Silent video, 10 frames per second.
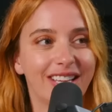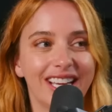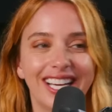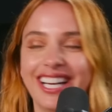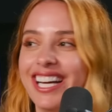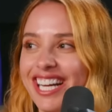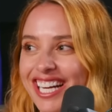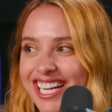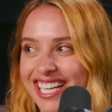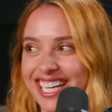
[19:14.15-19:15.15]
but
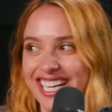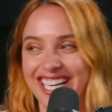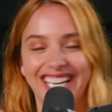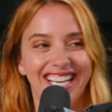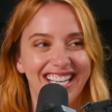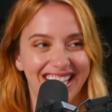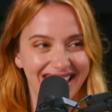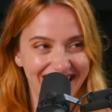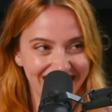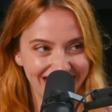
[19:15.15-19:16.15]
something's off in the
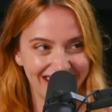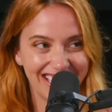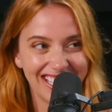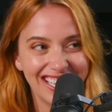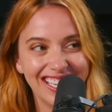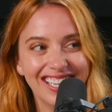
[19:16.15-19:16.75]
restroom.